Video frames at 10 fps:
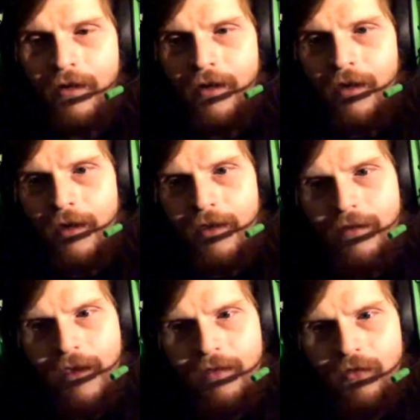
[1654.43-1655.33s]
His
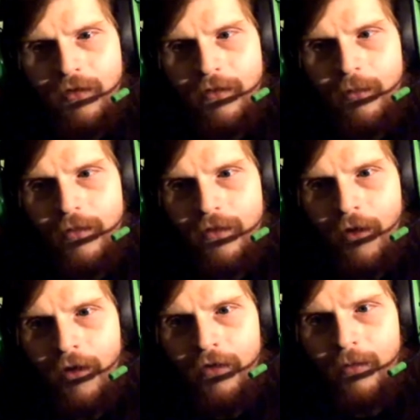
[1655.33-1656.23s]
entrance was
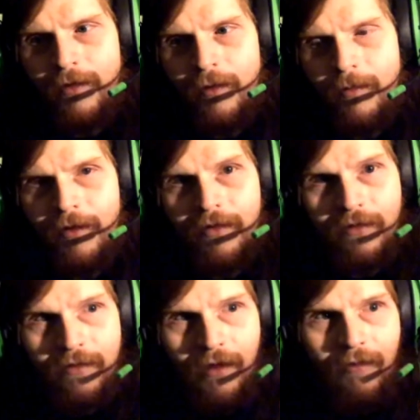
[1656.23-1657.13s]
awesome. He come out as the
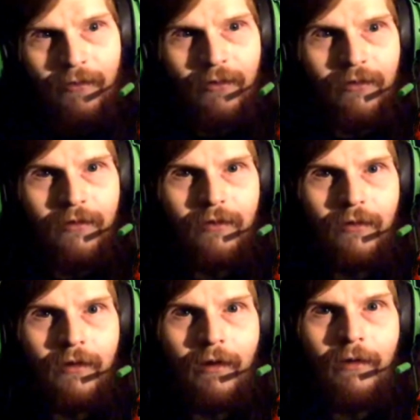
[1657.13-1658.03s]
devil.
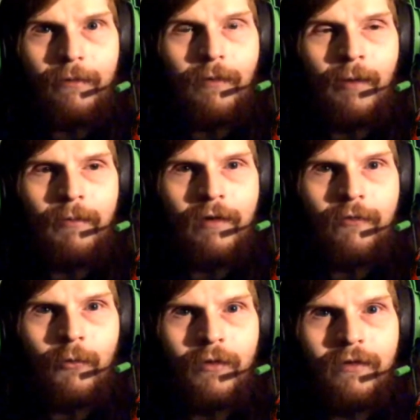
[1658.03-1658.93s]
You know, I'm never
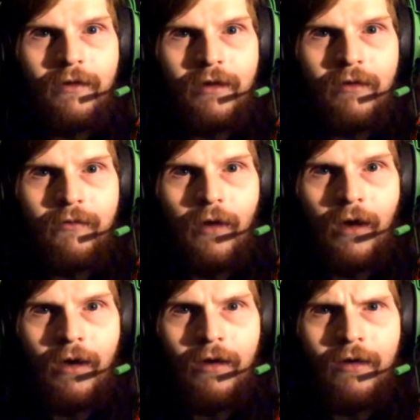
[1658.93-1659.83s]
one to give
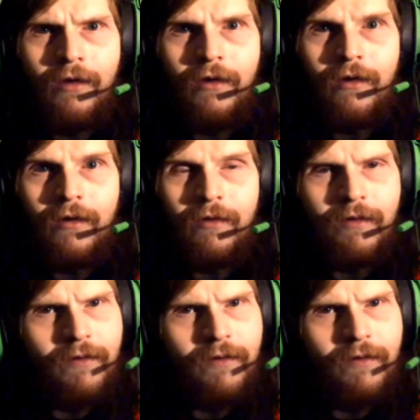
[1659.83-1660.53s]
this